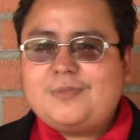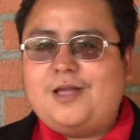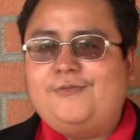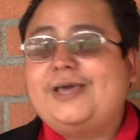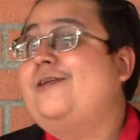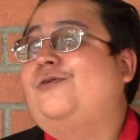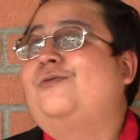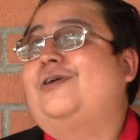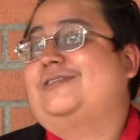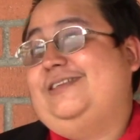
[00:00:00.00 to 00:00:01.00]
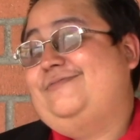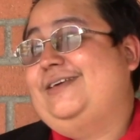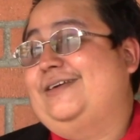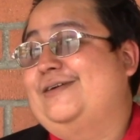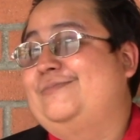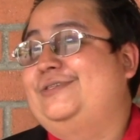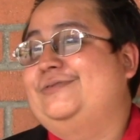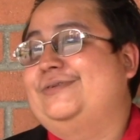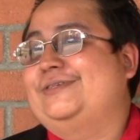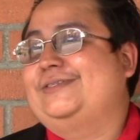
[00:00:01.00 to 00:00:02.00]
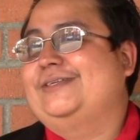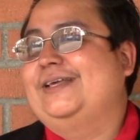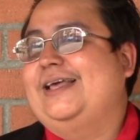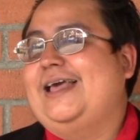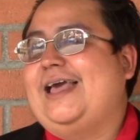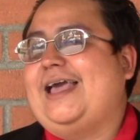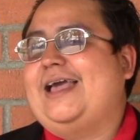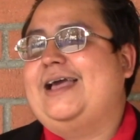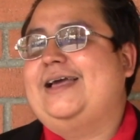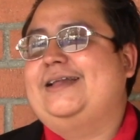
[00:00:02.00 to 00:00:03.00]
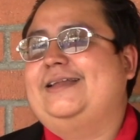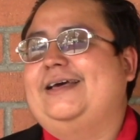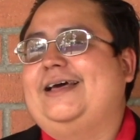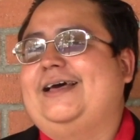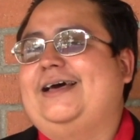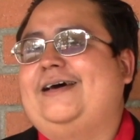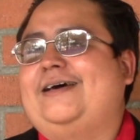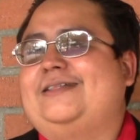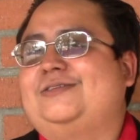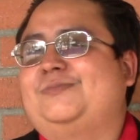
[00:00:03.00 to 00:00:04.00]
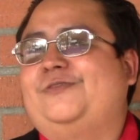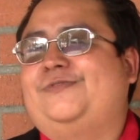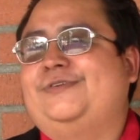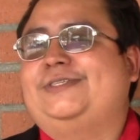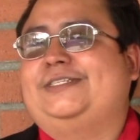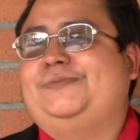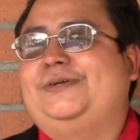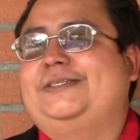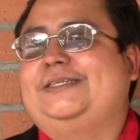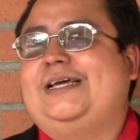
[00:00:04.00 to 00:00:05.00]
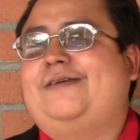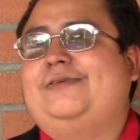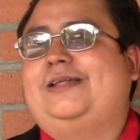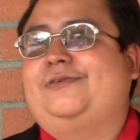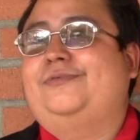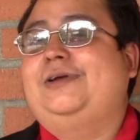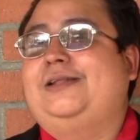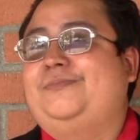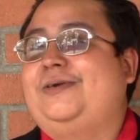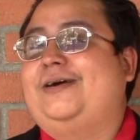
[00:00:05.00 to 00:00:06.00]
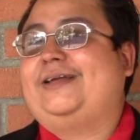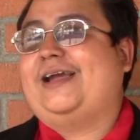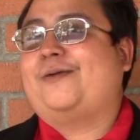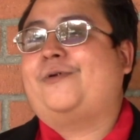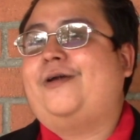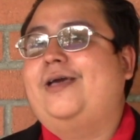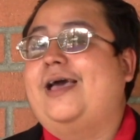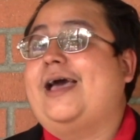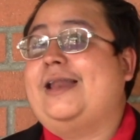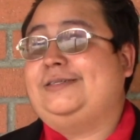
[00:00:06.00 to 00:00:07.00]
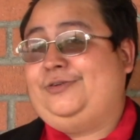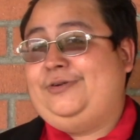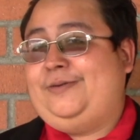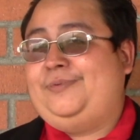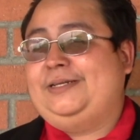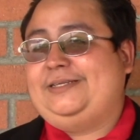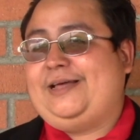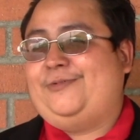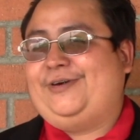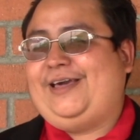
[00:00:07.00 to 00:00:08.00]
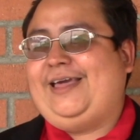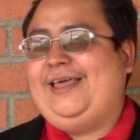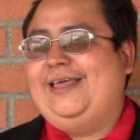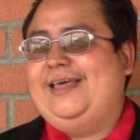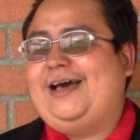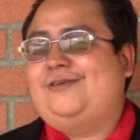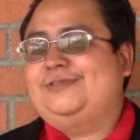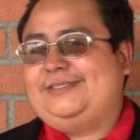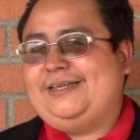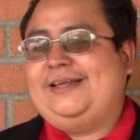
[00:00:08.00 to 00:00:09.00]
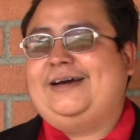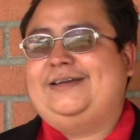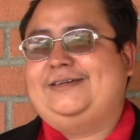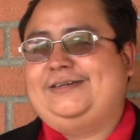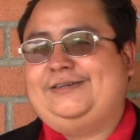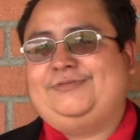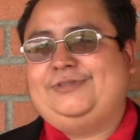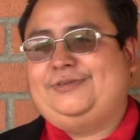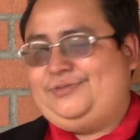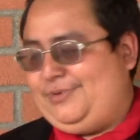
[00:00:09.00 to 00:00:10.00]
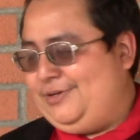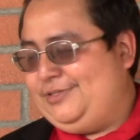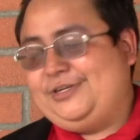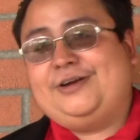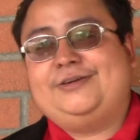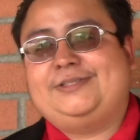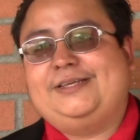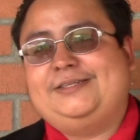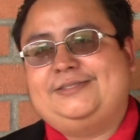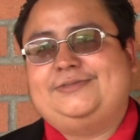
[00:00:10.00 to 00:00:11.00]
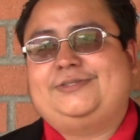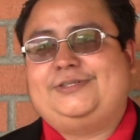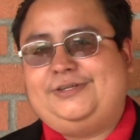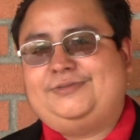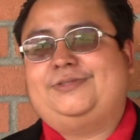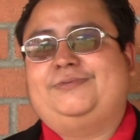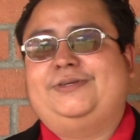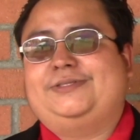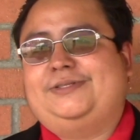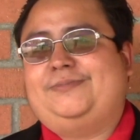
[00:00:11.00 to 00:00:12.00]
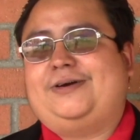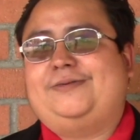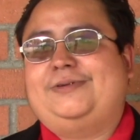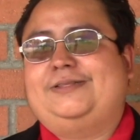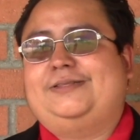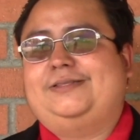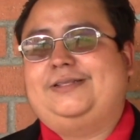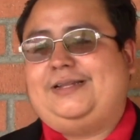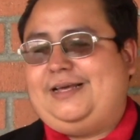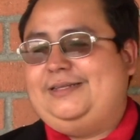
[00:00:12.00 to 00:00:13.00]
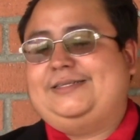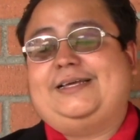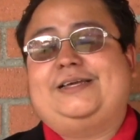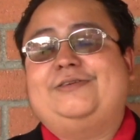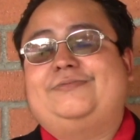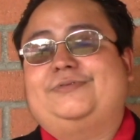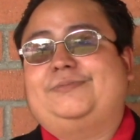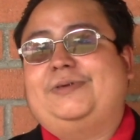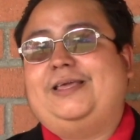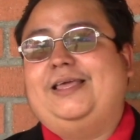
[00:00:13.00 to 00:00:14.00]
And we had Norwalk TV come to us. And that was my first experience on having, like, really be on camera. And I screwed up big time, okay? I was sitting on one of those wheelchair things, those chairs with the wheels in the bottom, right. And the ladies, like, interviewing me.